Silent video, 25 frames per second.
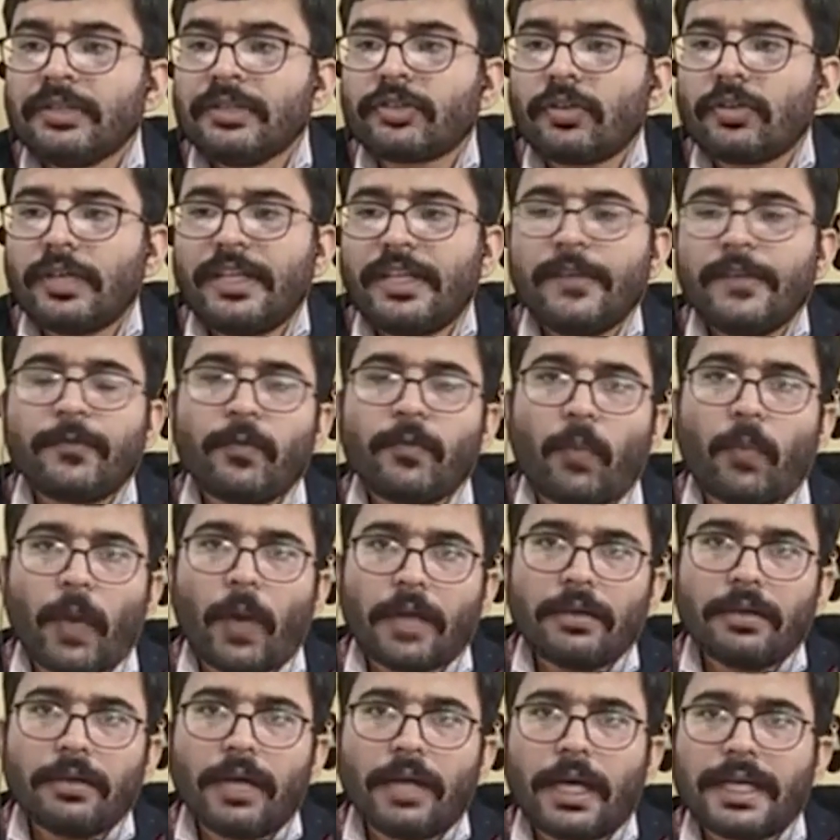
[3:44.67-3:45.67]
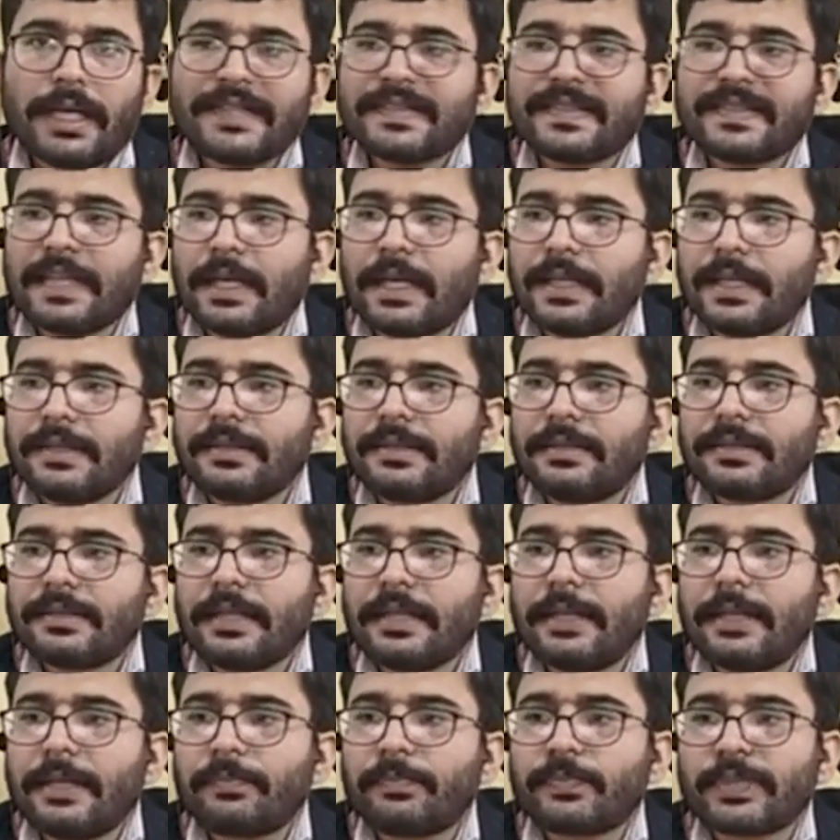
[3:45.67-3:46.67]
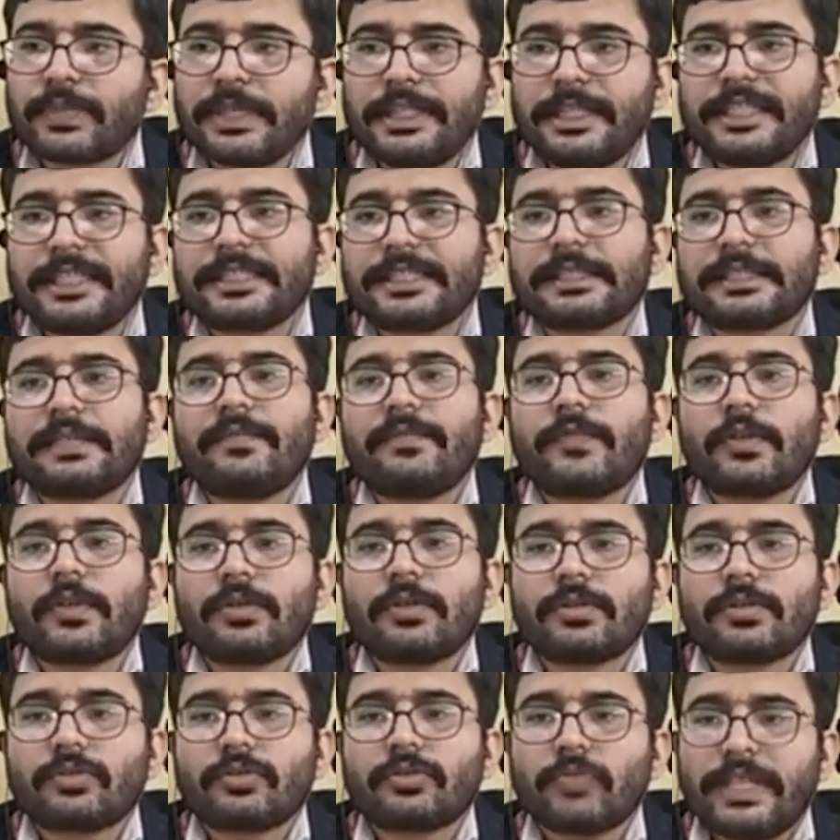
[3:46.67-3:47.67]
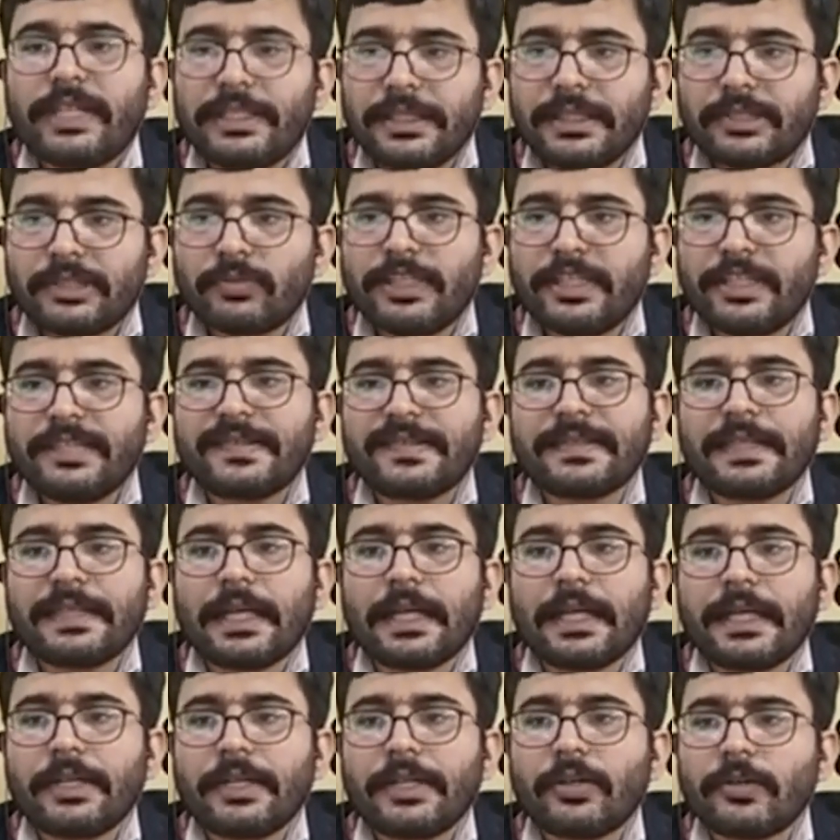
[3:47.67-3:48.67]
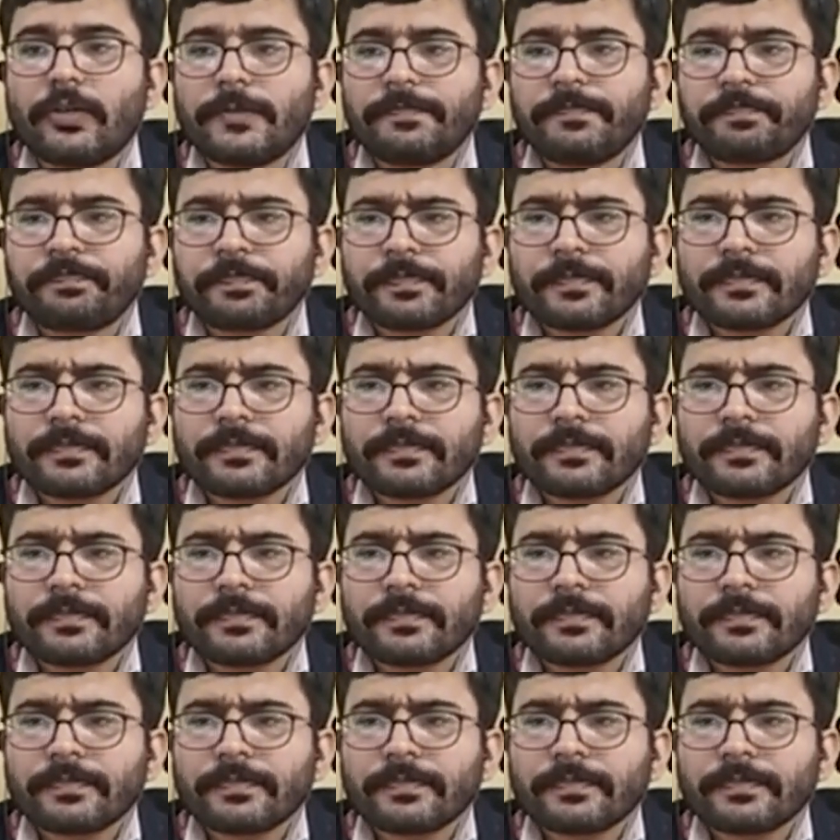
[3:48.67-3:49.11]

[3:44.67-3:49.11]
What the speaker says: So if one hazard a prediction for 2020 scenario,